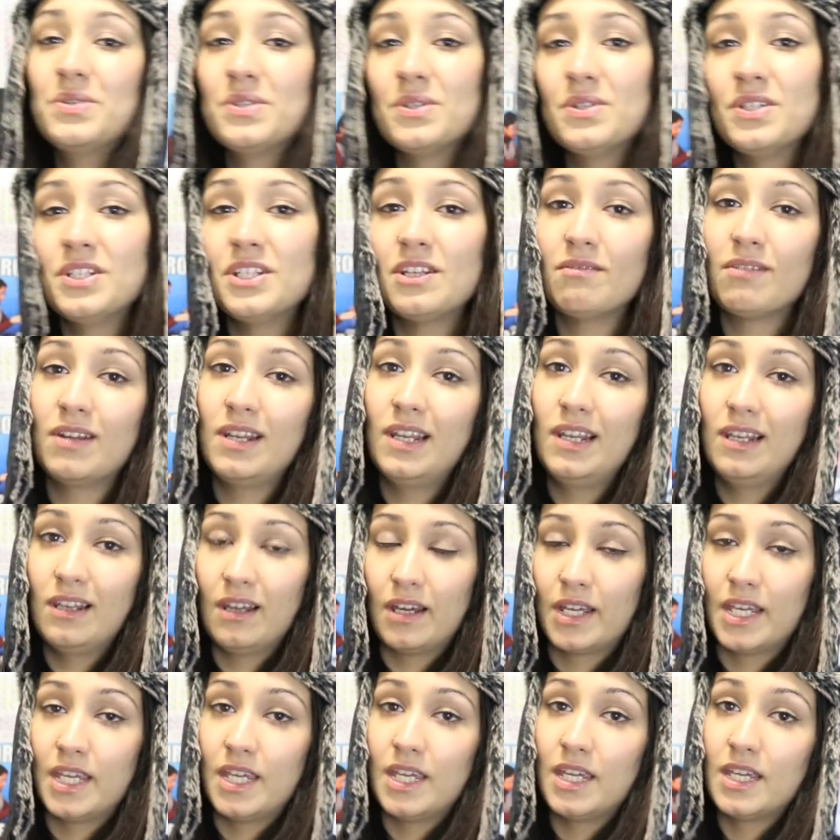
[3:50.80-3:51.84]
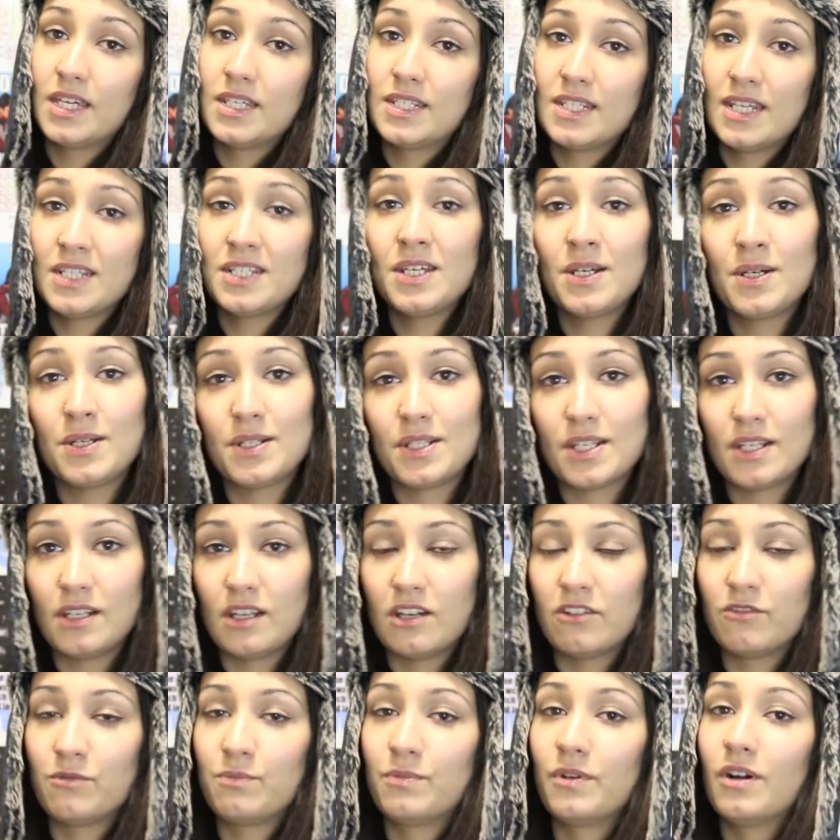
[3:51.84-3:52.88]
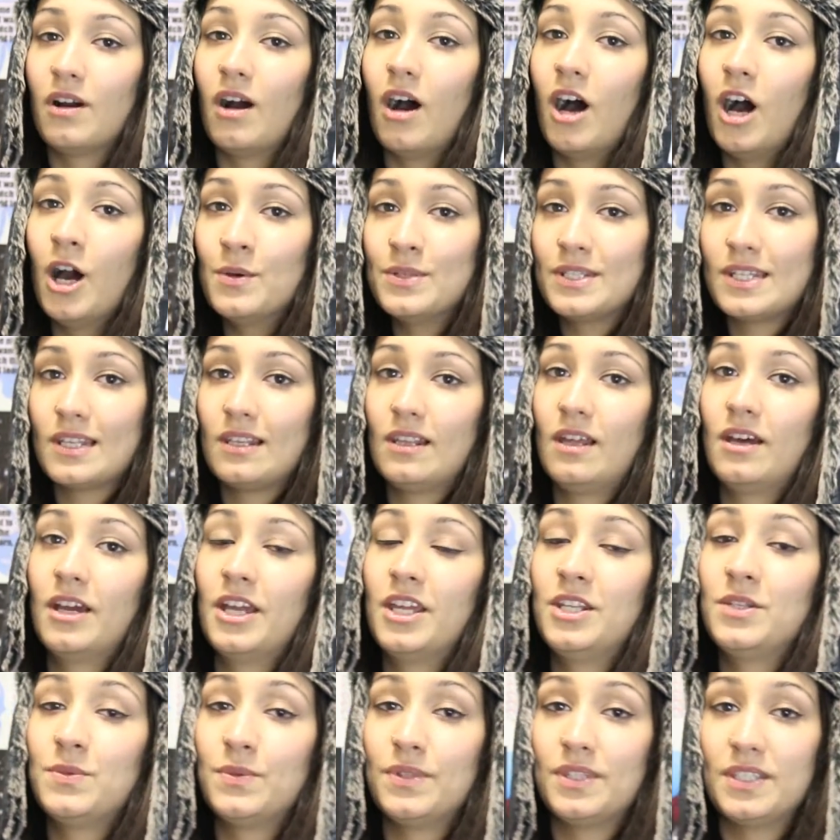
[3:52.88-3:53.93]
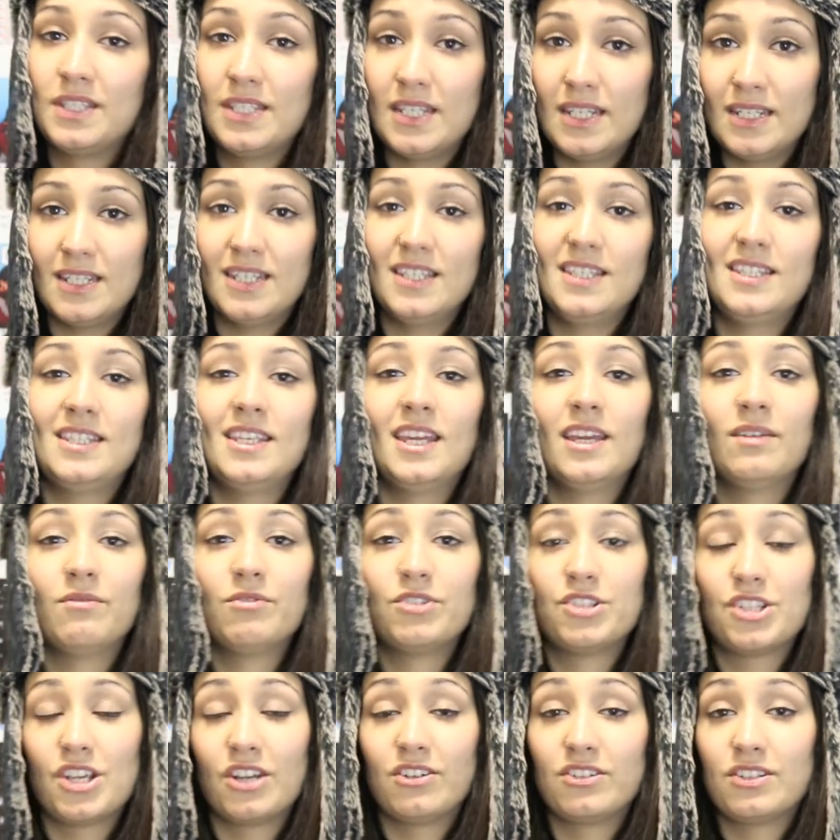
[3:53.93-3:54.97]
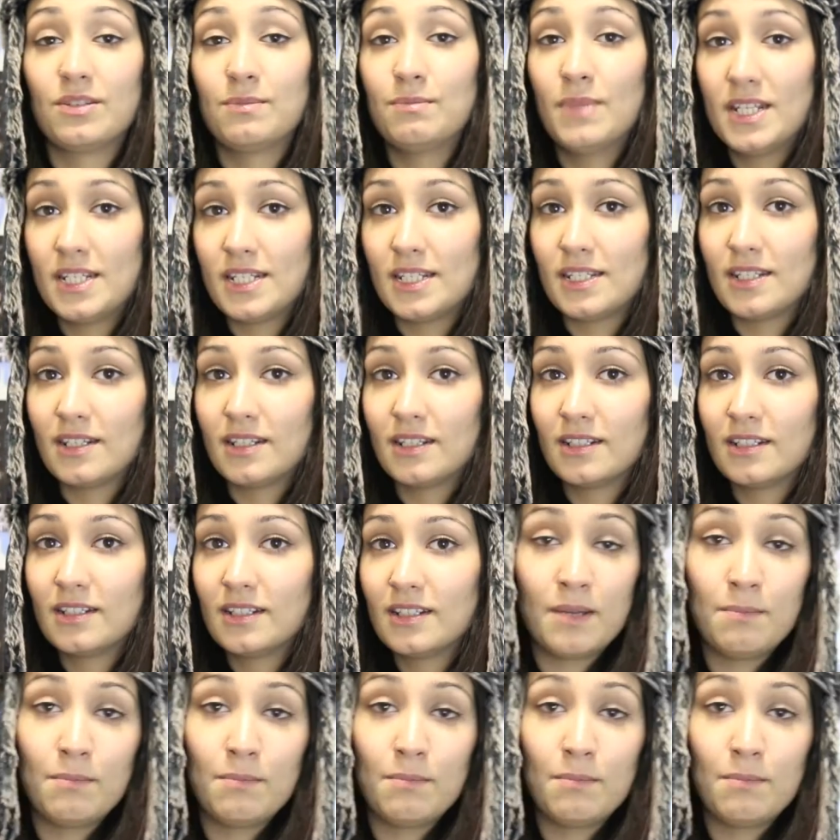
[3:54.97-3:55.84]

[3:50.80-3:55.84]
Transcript: I was also really lucky because as I got to Loughborough, I was aligned with DTC and regenerative medicine.